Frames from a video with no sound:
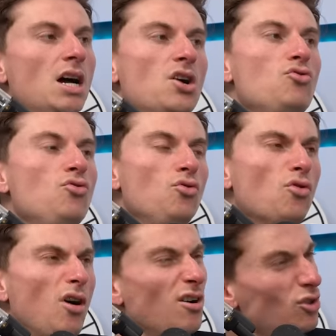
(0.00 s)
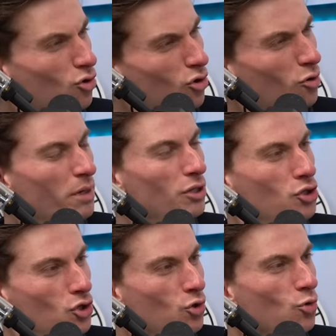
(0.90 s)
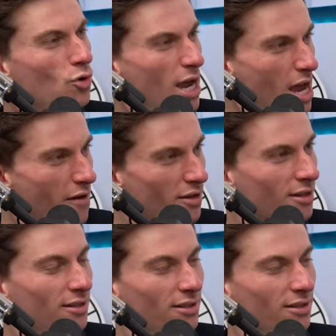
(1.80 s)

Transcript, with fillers: Ooh, art yes. school be do having